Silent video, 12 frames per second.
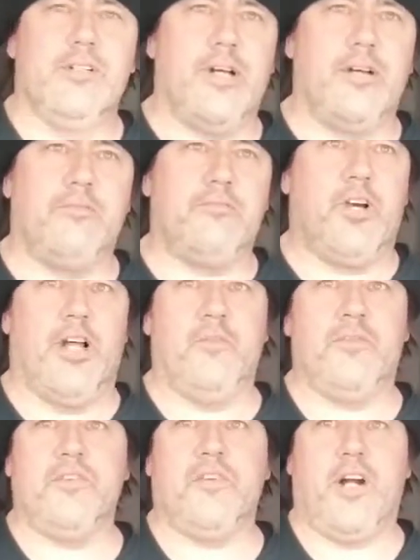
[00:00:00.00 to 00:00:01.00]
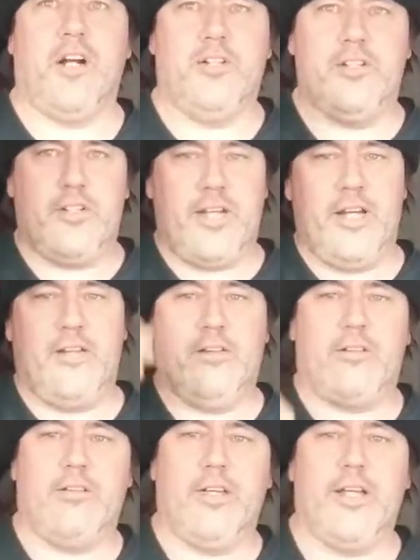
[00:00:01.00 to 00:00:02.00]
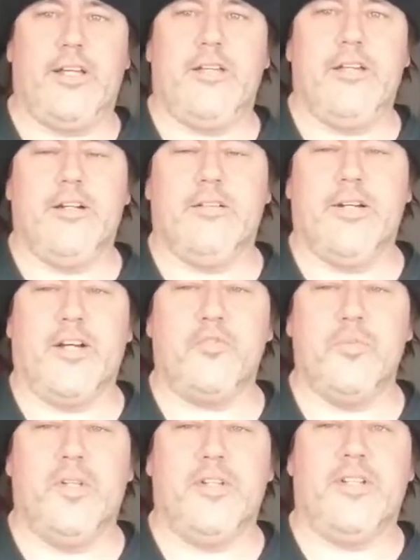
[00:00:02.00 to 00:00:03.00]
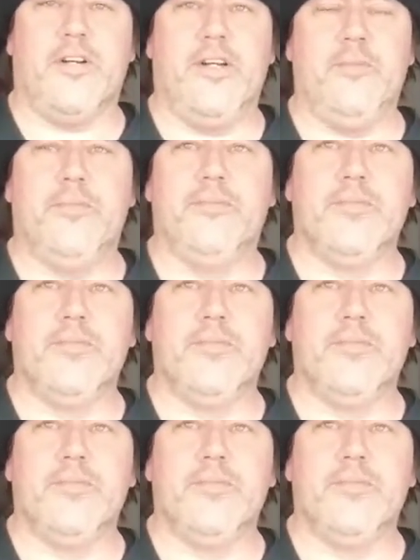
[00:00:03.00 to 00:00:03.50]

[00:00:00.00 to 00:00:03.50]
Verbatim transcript: I call him the Sarge. Kind of looked like you know ex-military.